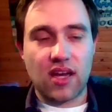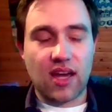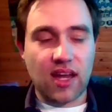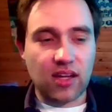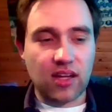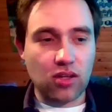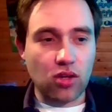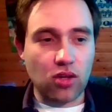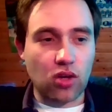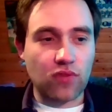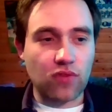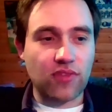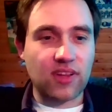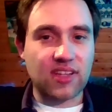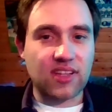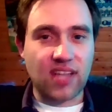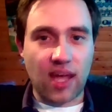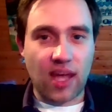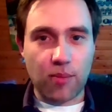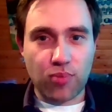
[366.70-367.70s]
And a lot of the
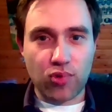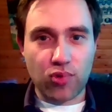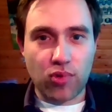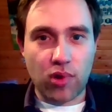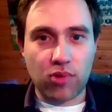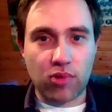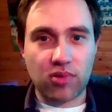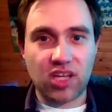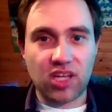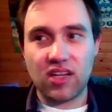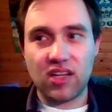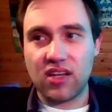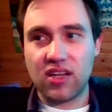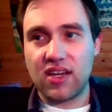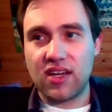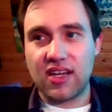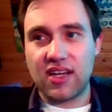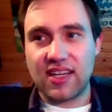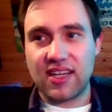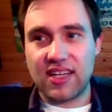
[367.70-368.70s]
temporary
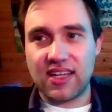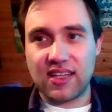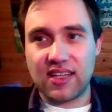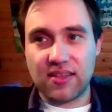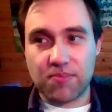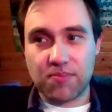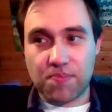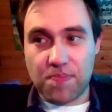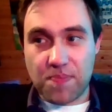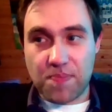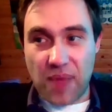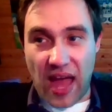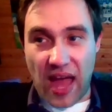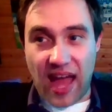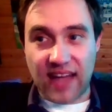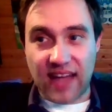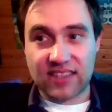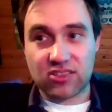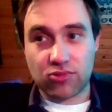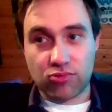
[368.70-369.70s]

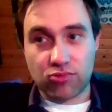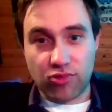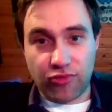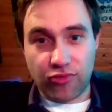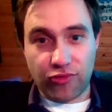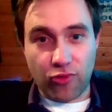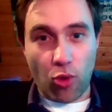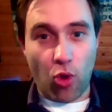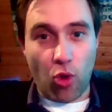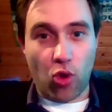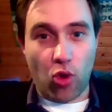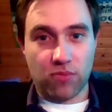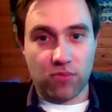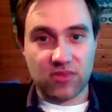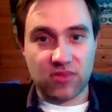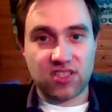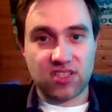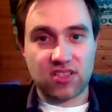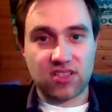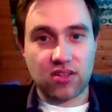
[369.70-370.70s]
bad
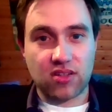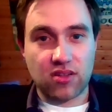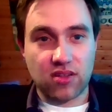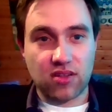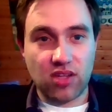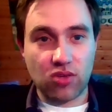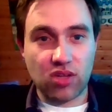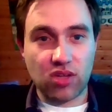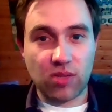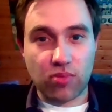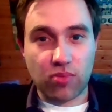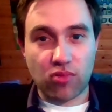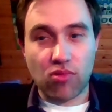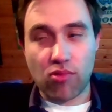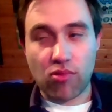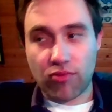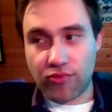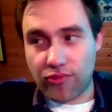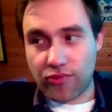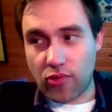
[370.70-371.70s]
reforms,
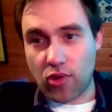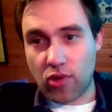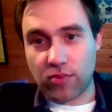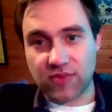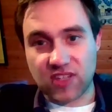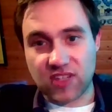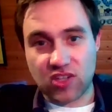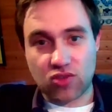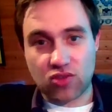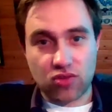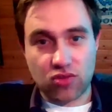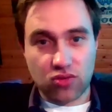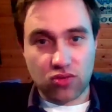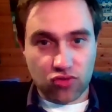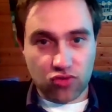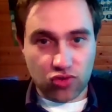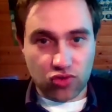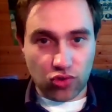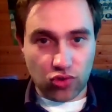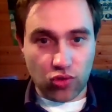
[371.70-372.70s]
neoliberal reforms that
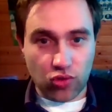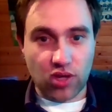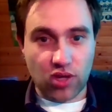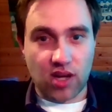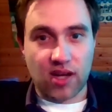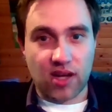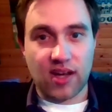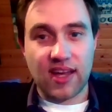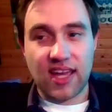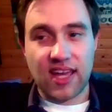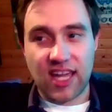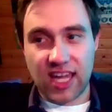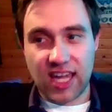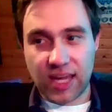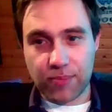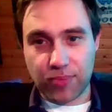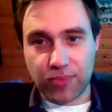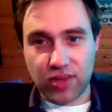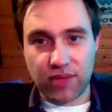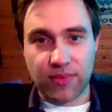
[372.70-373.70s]
Schröder
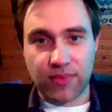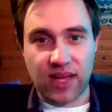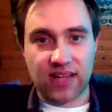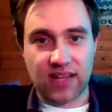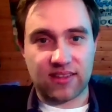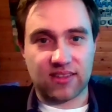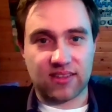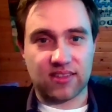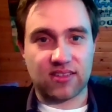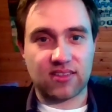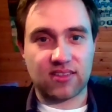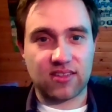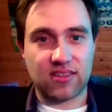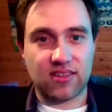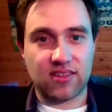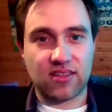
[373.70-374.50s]
implemented,